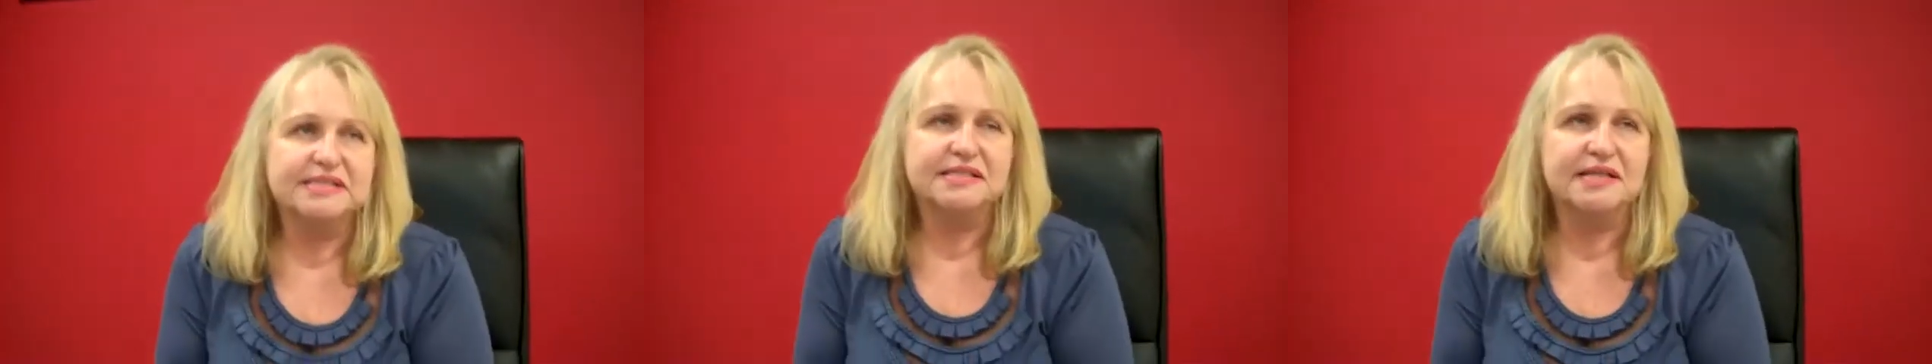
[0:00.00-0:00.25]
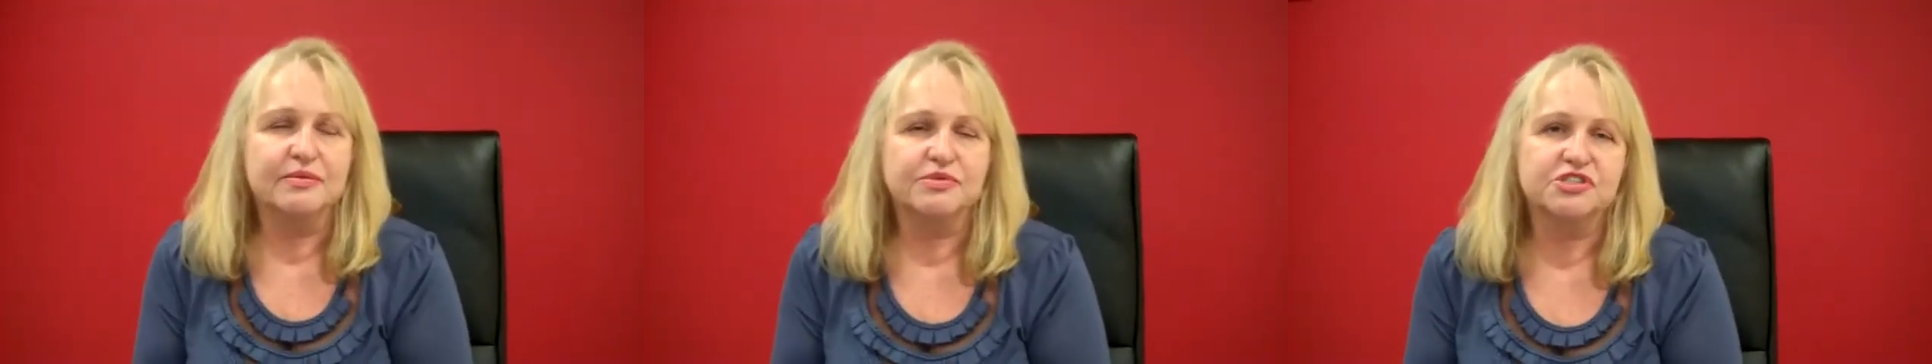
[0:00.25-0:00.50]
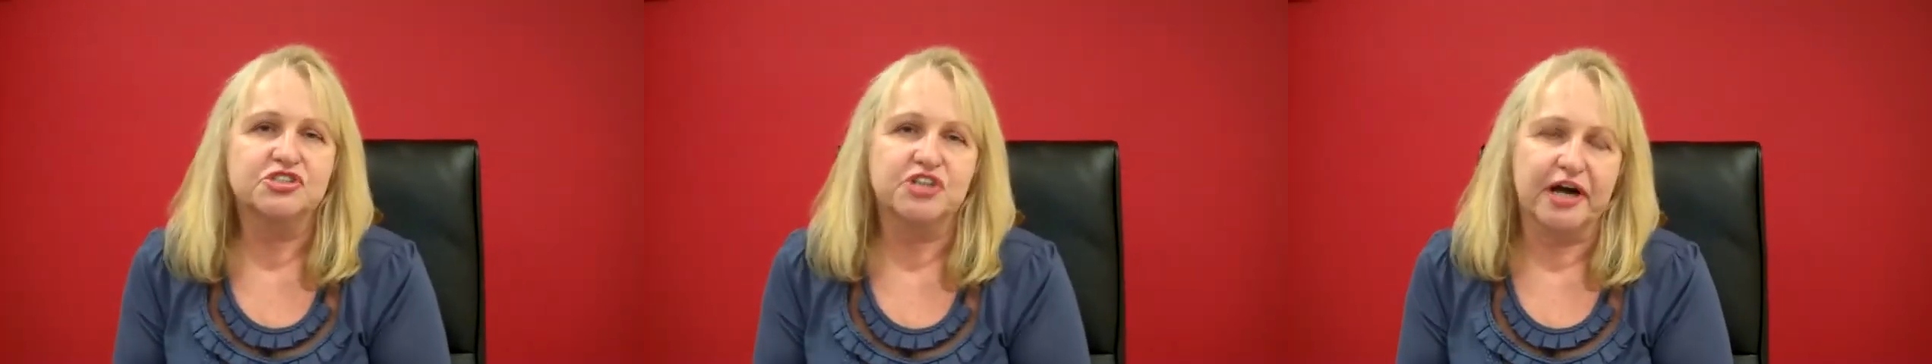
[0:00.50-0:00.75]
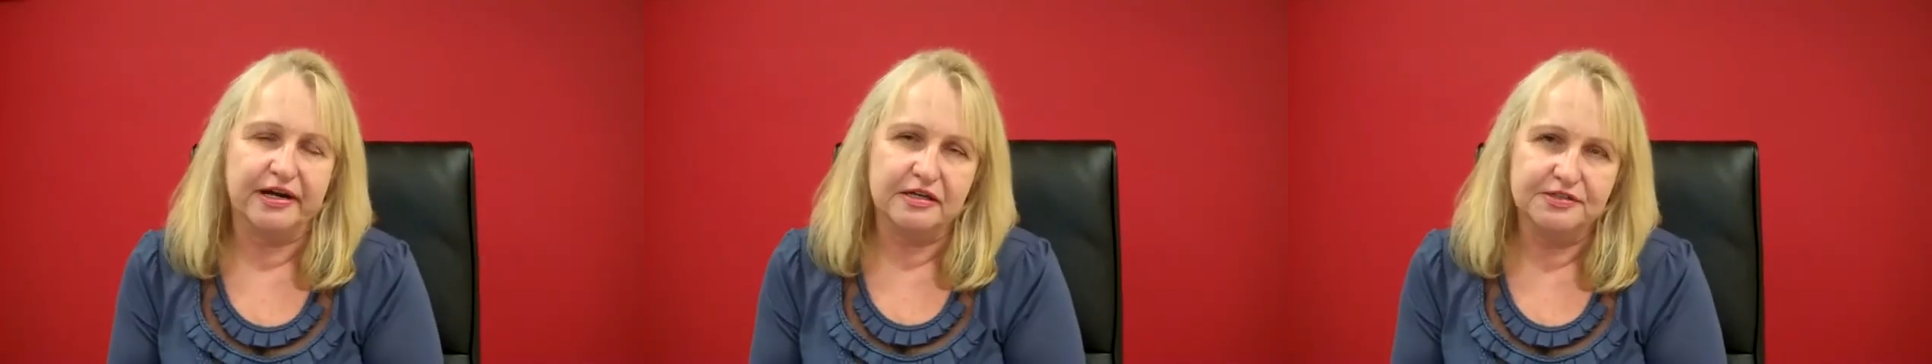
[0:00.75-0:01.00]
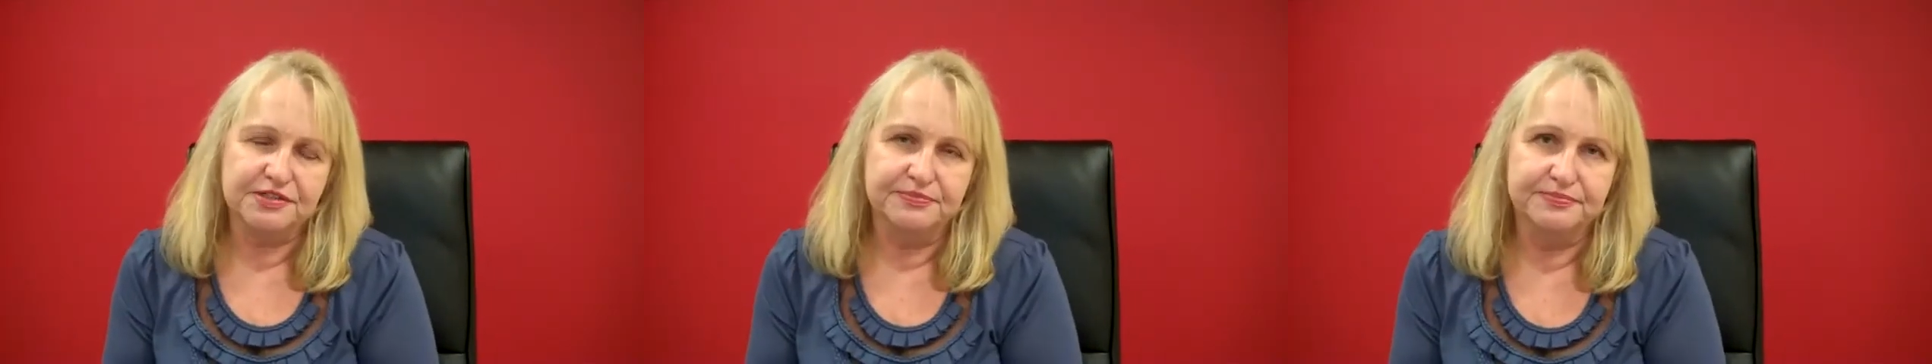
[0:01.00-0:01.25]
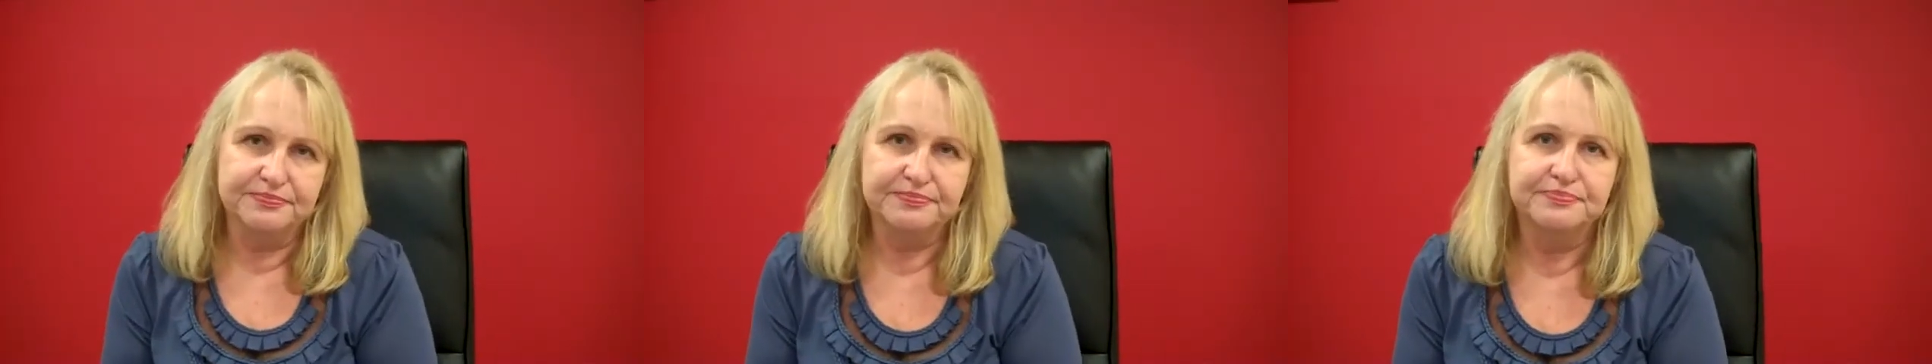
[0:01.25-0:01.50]
it since I was a child.
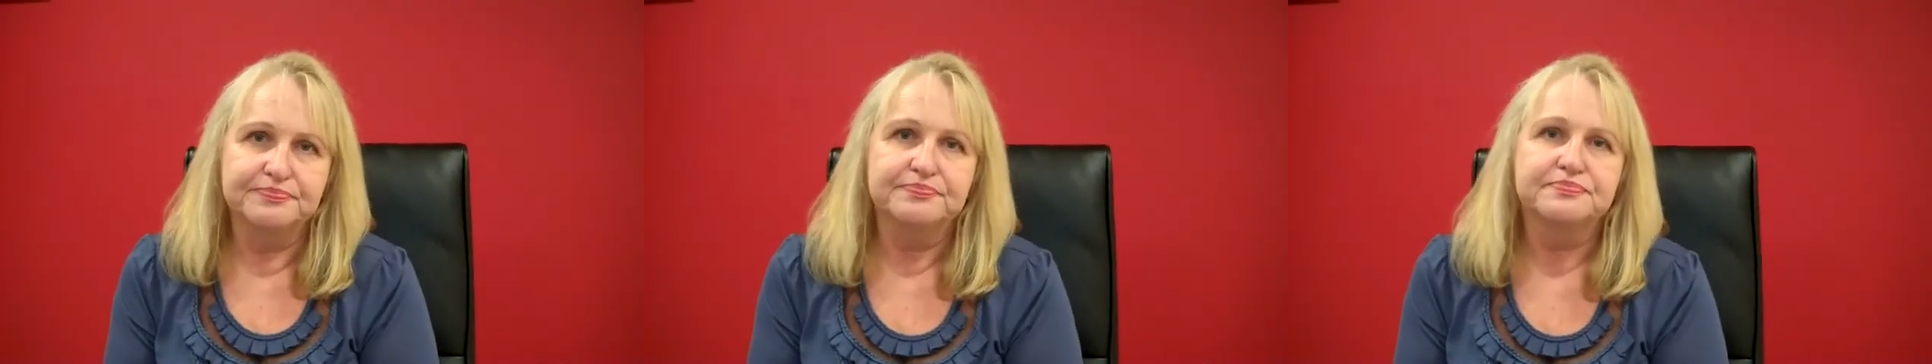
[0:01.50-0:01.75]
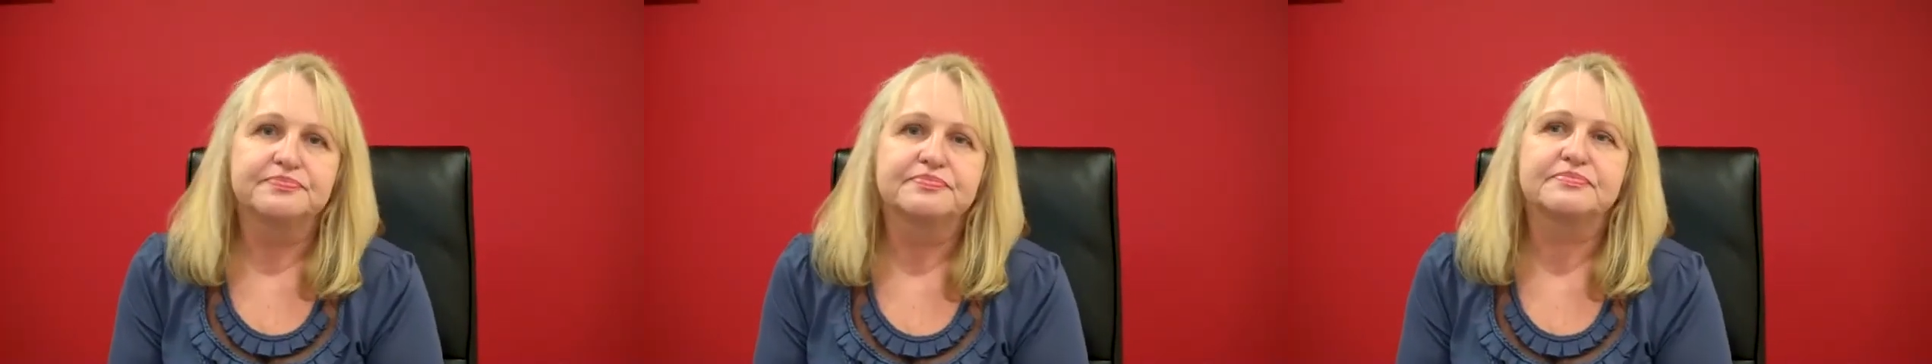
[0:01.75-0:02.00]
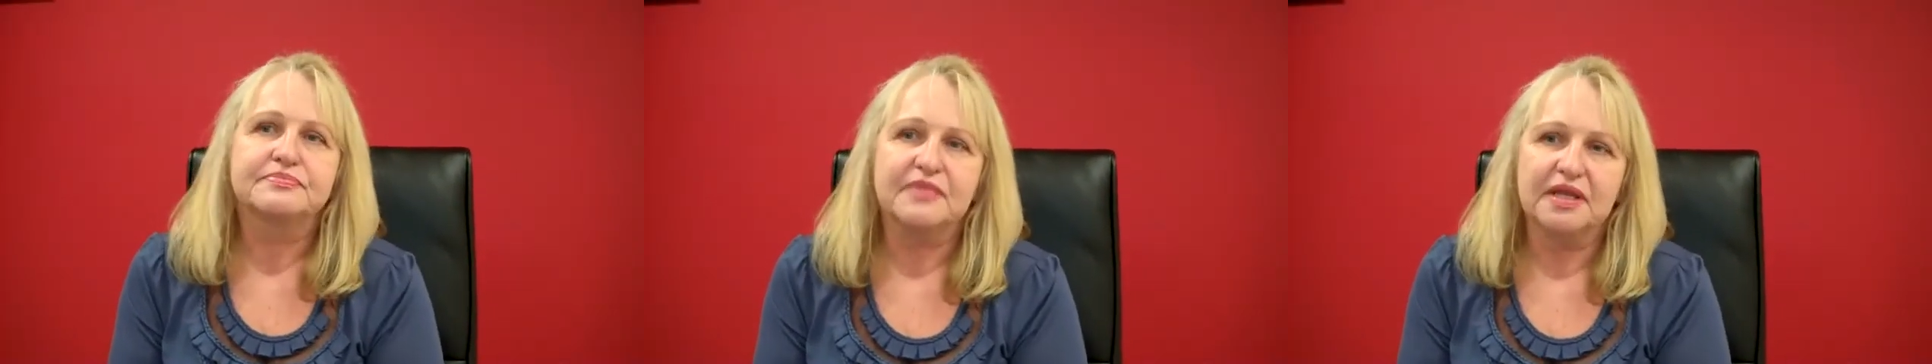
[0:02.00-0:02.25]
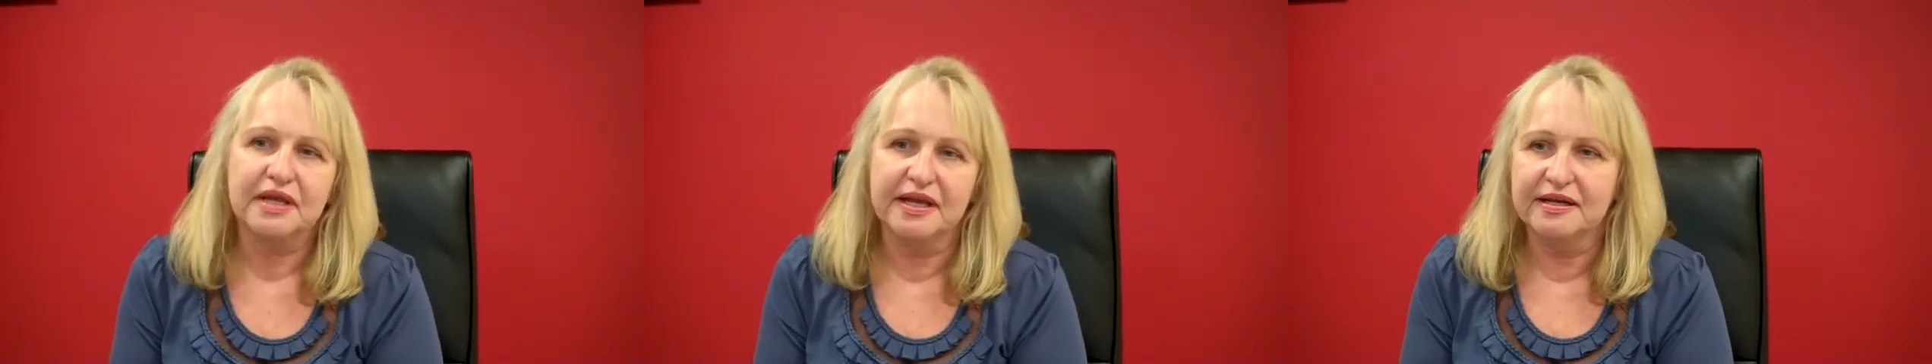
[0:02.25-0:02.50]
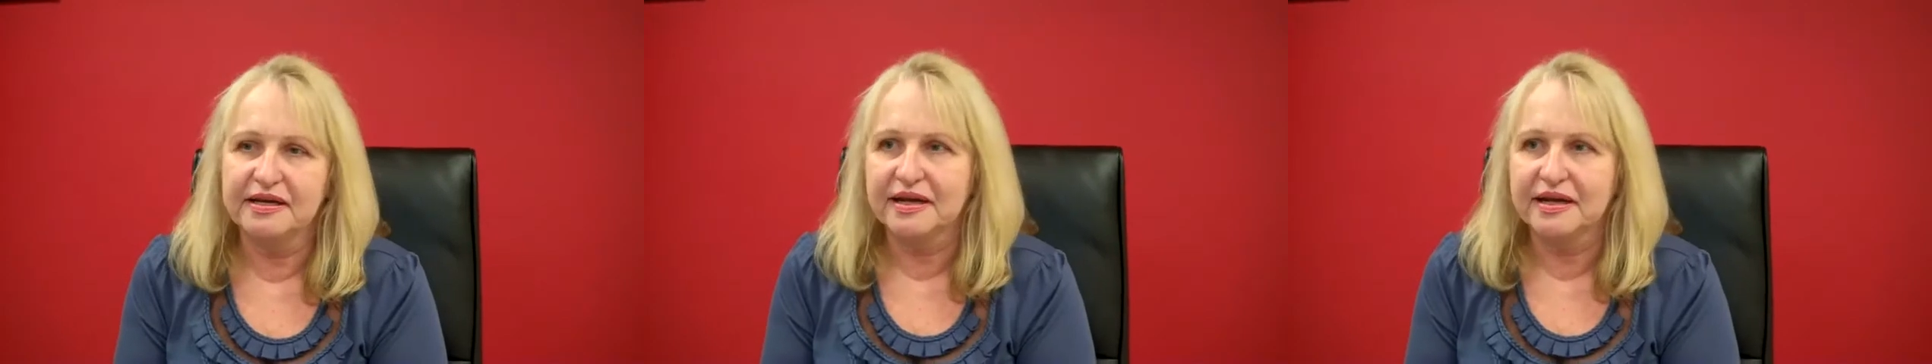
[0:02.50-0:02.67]
In